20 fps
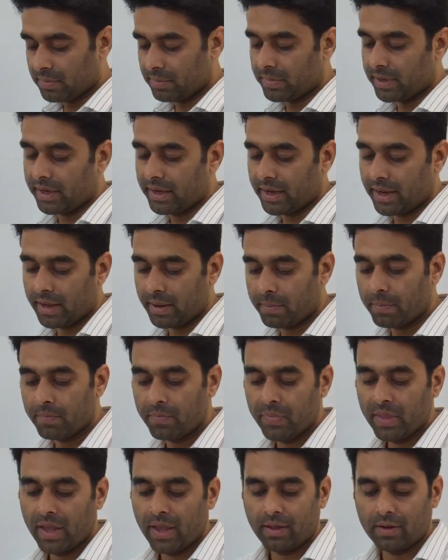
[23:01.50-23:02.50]
and m
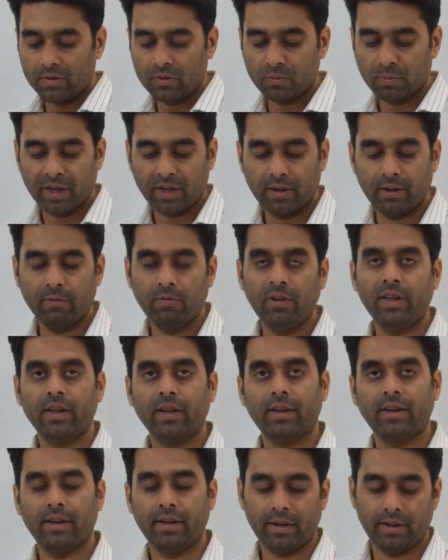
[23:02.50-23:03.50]
respectively are
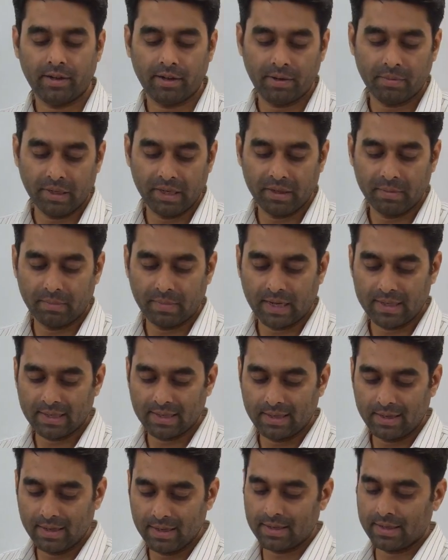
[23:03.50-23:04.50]
connected by a
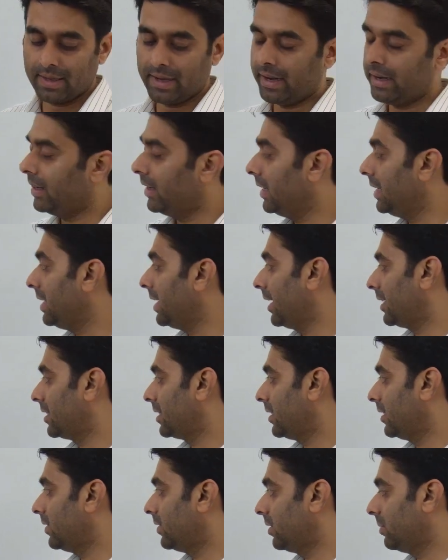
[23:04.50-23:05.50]
massless and
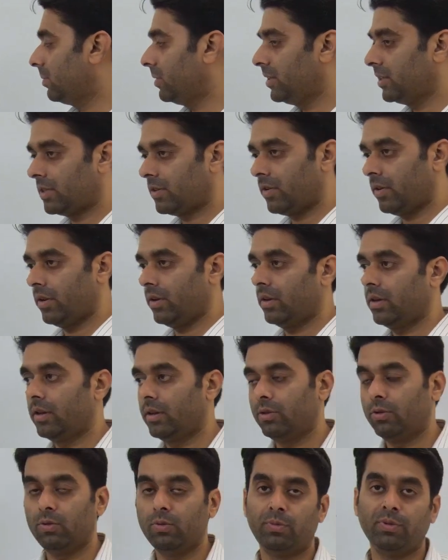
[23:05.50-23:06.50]
inextensible string.
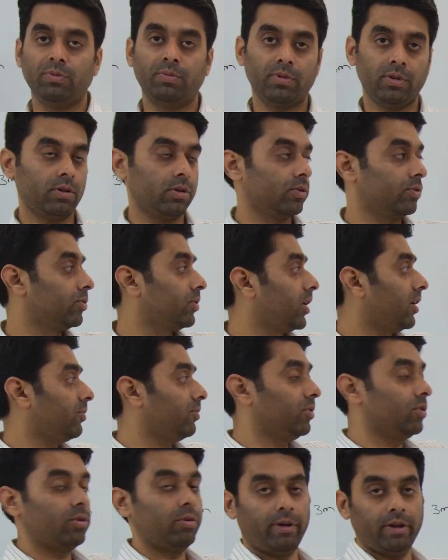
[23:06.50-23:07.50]
You people also have
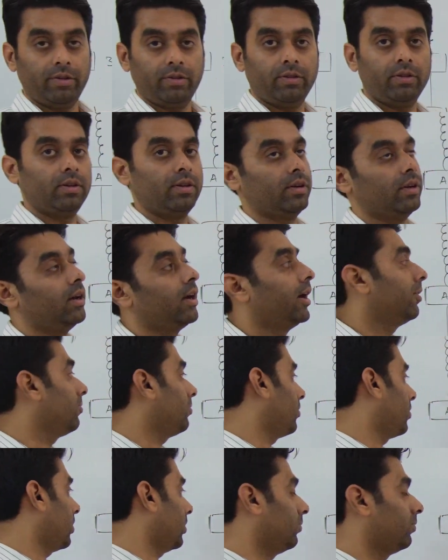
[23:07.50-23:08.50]
your question. Now I have
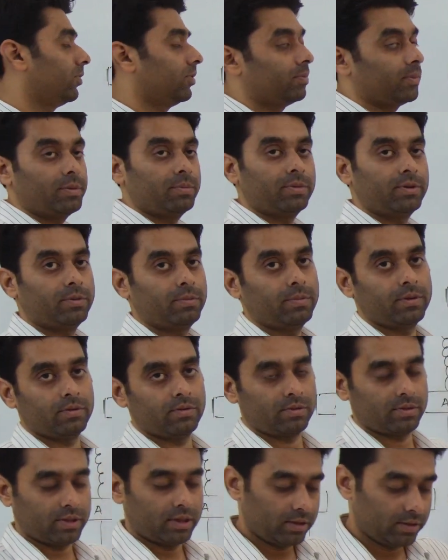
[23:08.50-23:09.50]
drawn for my
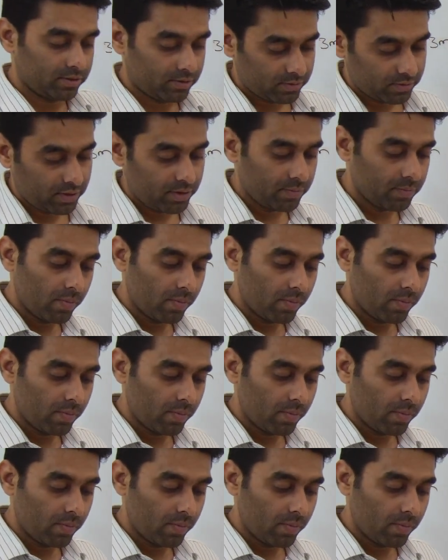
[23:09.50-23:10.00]
purpose. Let us see.